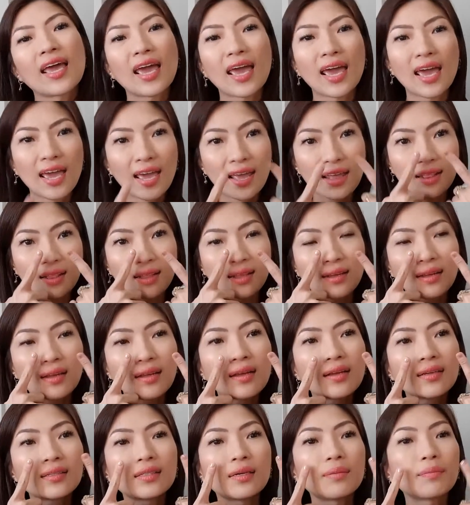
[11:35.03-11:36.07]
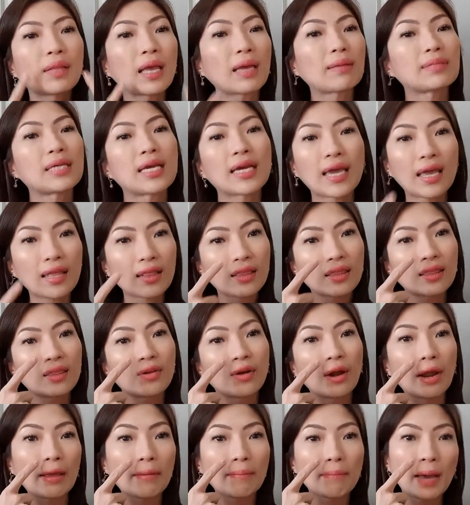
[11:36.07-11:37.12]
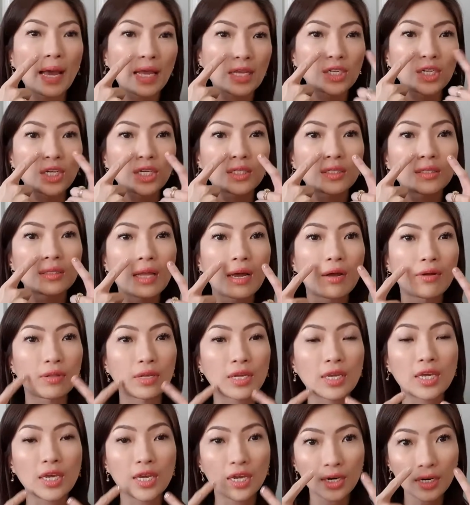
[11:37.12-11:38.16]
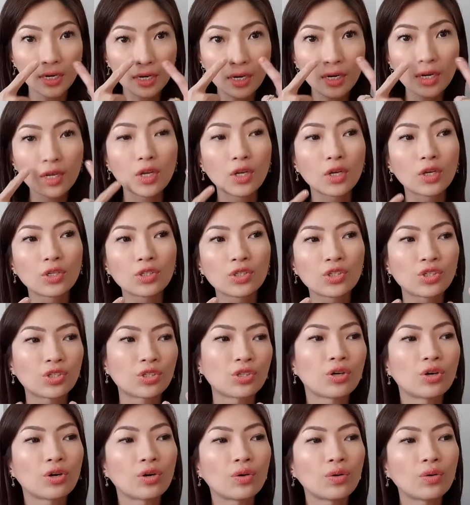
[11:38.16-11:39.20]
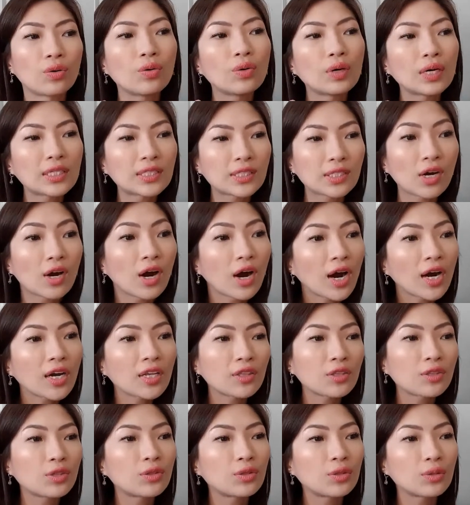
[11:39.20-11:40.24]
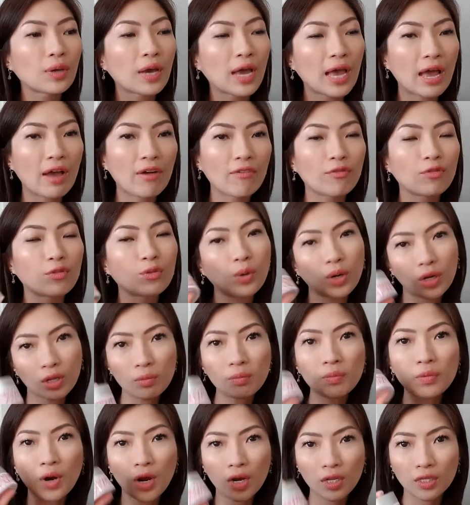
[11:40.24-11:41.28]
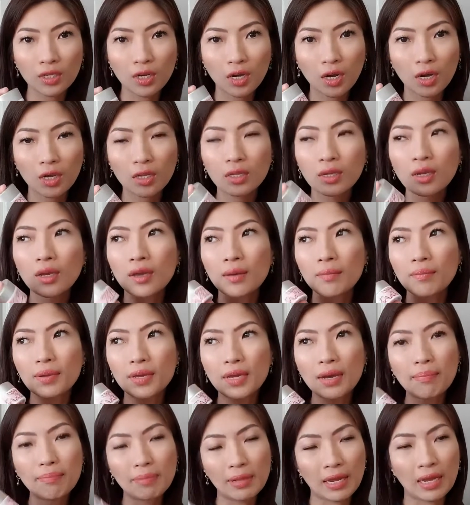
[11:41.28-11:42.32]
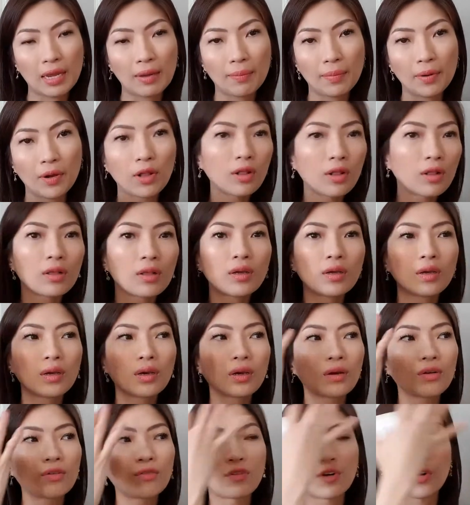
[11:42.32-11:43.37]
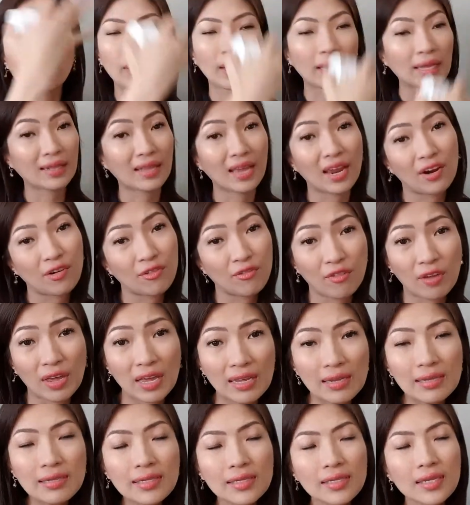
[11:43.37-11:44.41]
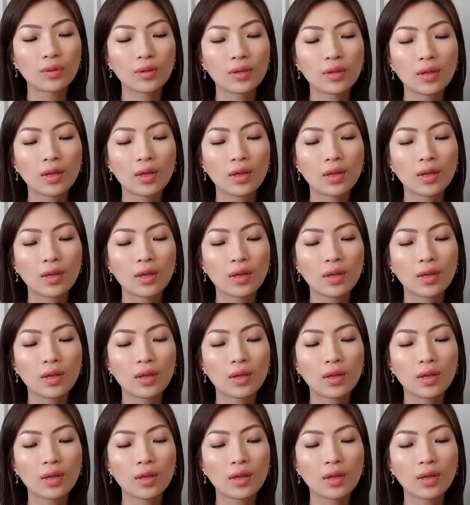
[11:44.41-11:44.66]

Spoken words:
and sometimes I get dry patches down here. So it's hard to have one product be applicable for my entire face.